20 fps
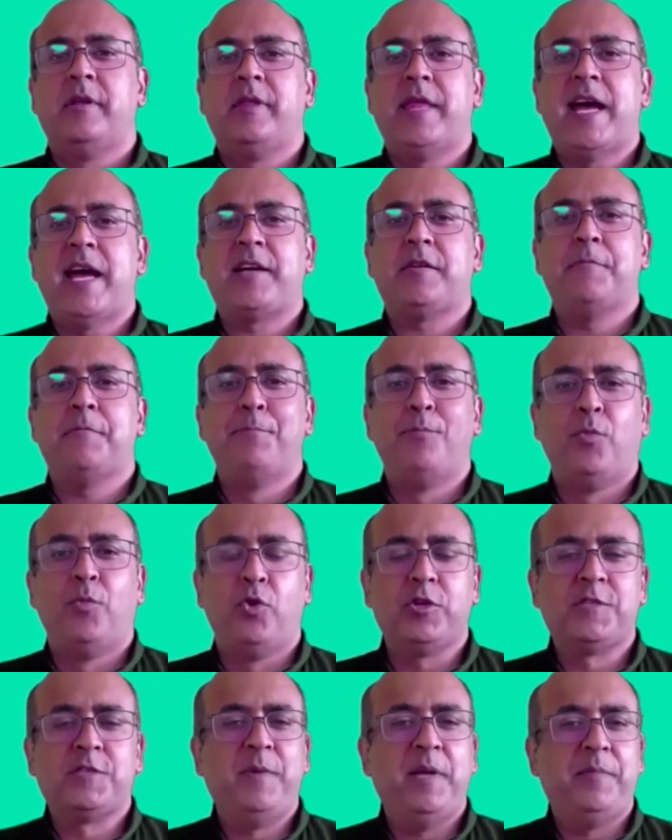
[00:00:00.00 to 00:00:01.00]
that
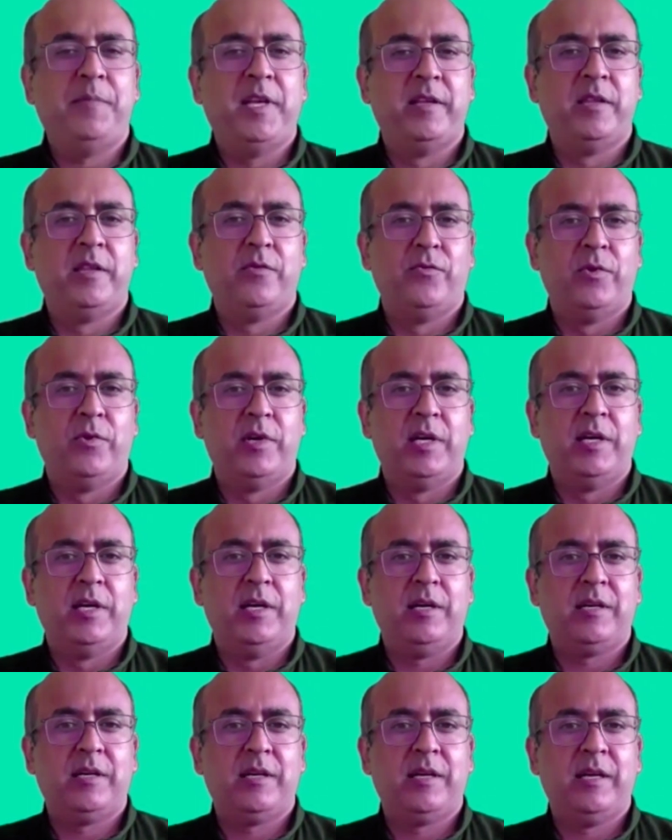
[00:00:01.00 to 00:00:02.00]
most people in the world